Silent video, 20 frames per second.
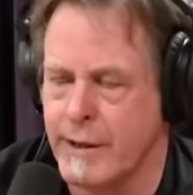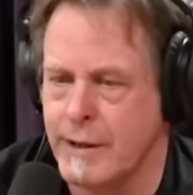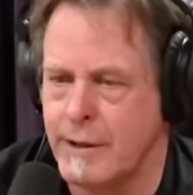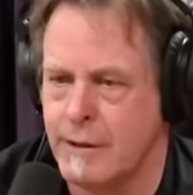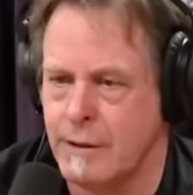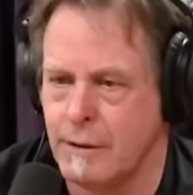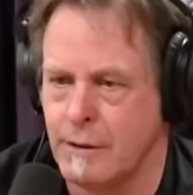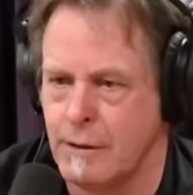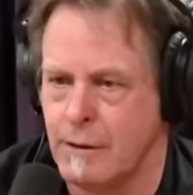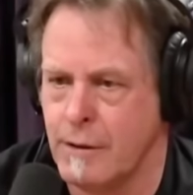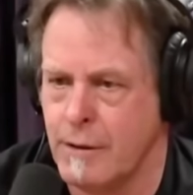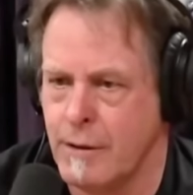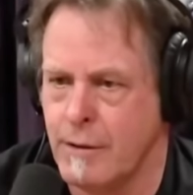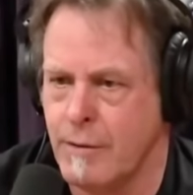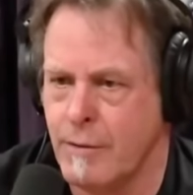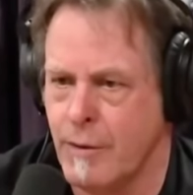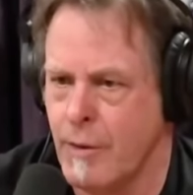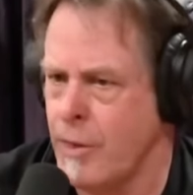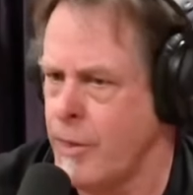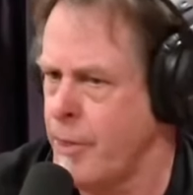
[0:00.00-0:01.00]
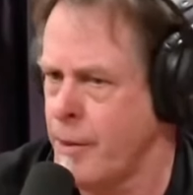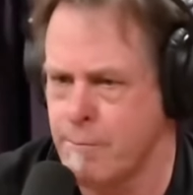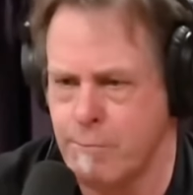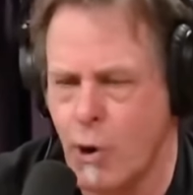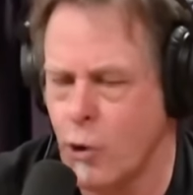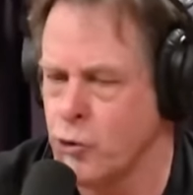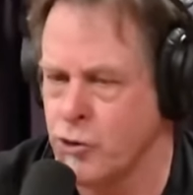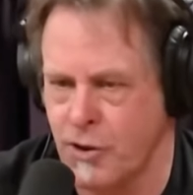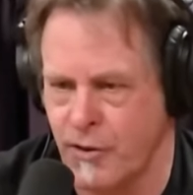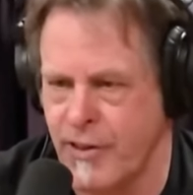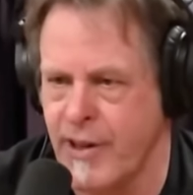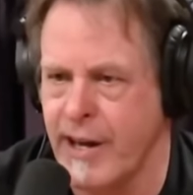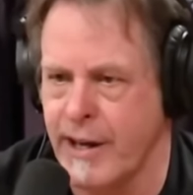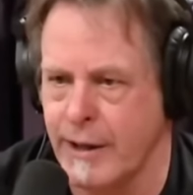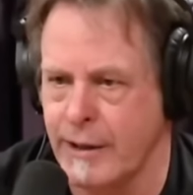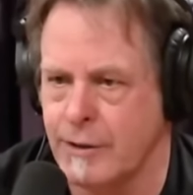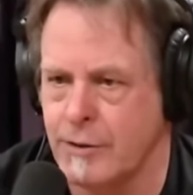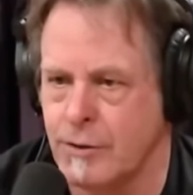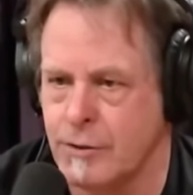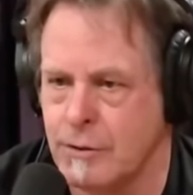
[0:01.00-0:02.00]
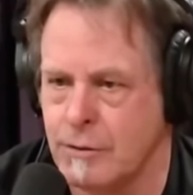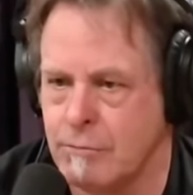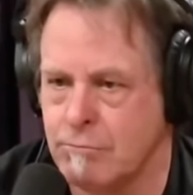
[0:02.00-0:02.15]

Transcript: kill the most things,